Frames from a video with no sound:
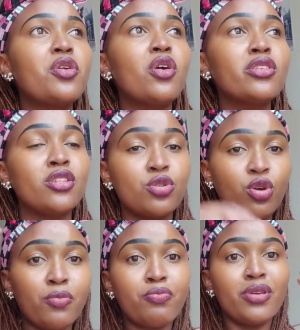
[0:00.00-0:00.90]
got
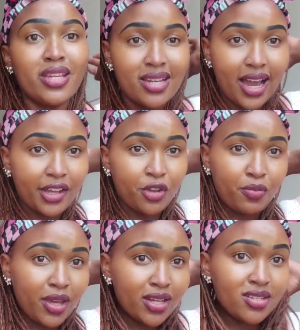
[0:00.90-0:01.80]
into a big
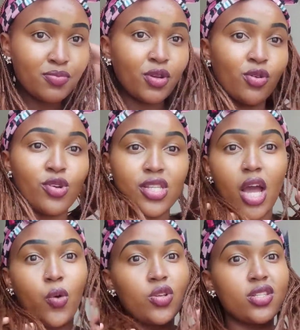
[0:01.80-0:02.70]
argument because
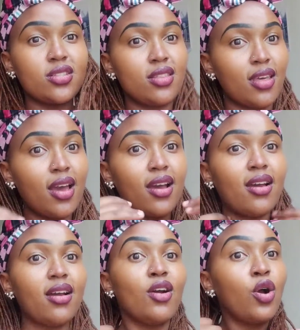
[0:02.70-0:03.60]
I was
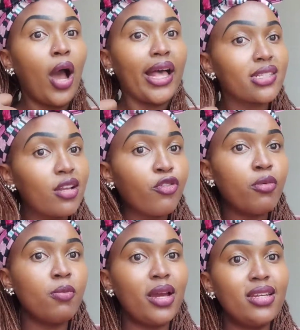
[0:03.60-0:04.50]
there asking
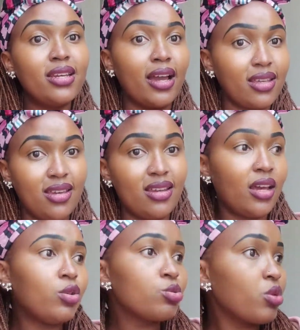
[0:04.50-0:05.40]
for my money again.
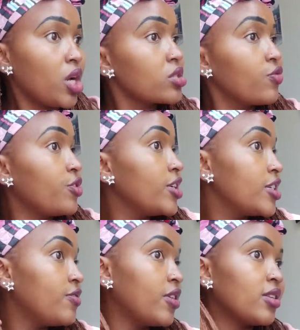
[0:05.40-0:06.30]
I used to ask for
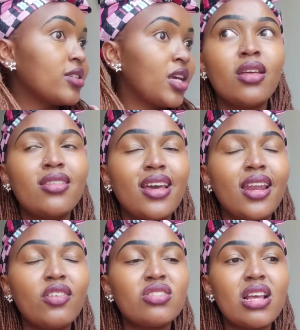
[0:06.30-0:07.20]
it every other time. Their
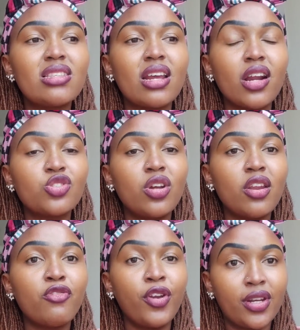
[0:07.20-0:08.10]
lifestyles are
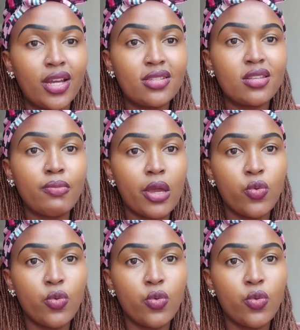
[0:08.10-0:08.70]
actually financed by